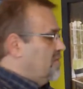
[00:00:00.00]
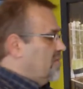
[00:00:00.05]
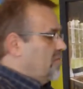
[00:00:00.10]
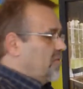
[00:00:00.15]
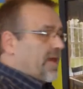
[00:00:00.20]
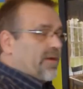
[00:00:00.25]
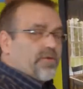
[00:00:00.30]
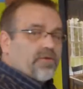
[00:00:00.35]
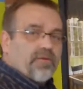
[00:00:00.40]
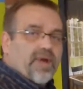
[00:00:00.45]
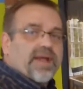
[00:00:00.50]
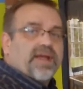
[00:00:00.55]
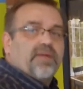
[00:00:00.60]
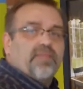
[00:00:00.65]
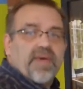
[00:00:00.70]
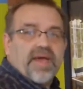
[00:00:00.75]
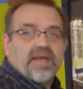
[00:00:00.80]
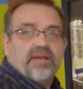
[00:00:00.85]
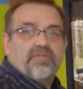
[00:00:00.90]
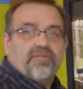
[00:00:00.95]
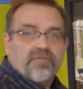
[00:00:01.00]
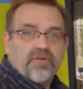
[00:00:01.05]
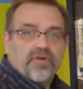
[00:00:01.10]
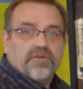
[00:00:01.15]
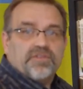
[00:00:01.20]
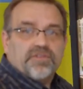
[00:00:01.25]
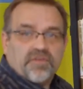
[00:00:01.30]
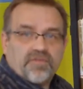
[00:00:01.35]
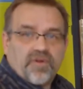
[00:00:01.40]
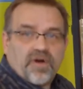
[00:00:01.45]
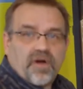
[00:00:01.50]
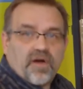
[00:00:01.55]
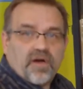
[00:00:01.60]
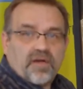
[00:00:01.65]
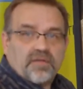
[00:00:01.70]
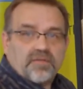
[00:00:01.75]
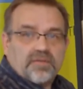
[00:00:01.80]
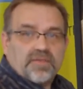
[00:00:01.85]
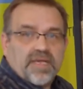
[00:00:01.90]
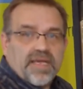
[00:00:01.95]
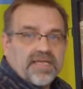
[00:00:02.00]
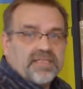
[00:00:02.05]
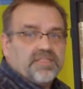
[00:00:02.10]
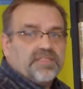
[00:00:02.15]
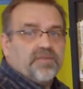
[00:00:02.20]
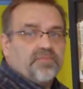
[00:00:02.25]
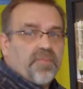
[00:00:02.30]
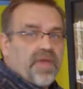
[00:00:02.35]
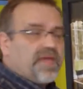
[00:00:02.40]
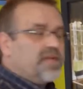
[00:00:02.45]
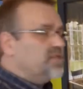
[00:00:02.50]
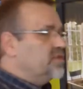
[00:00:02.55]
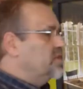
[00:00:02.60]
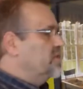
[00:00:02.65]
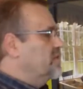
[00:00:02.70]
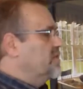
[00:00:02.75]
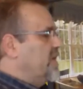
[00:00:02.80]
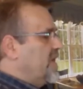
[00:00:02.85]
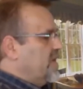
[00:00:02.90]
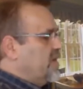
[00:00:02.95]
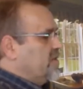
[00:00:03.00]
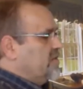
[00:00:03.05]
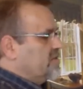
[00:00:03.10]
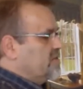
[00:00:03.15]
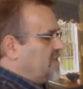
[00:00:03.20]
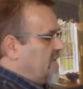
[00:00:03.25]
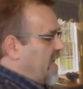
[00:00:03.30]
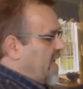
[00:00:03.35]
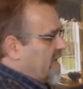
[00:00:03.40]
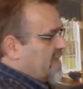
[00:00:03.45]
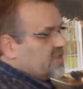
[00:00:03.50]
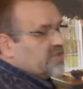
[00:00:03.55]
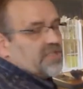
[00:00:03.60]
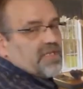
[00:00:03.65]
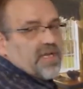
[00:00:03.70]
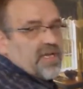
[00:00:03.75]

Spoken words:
What I would recommend first of all is to make sure that your sash